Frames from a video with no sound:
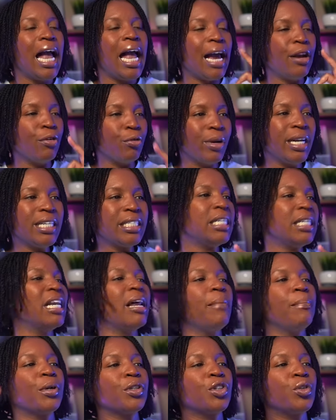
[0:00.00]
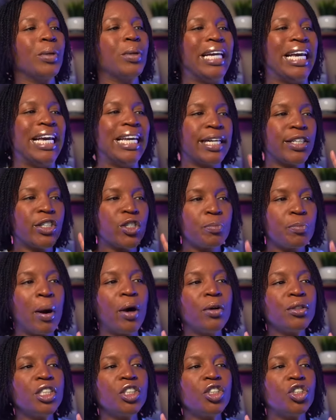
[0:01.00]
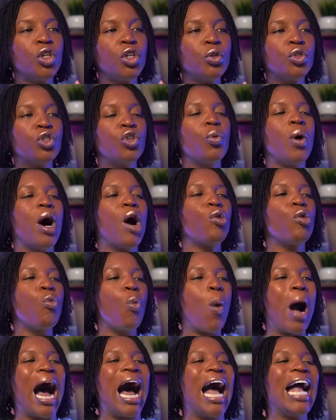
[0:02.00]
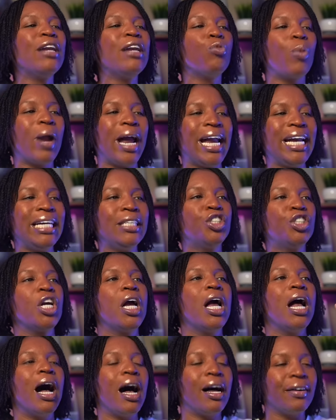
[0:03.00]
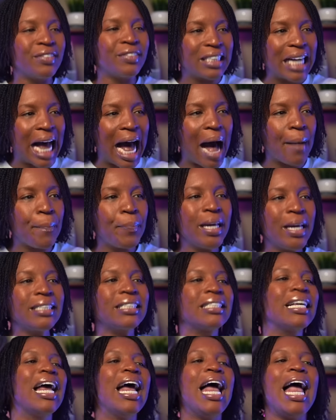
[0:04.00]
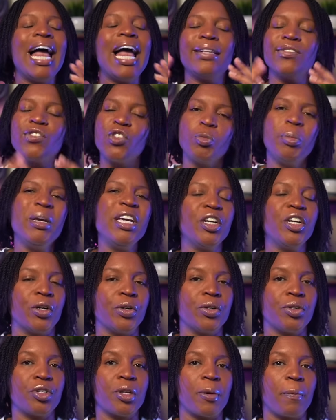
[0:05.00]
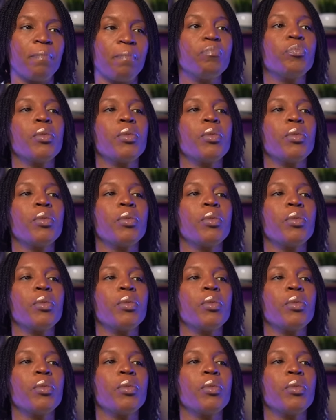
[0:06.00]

And reason number three, it exposes you to a wide range of topics and speakers,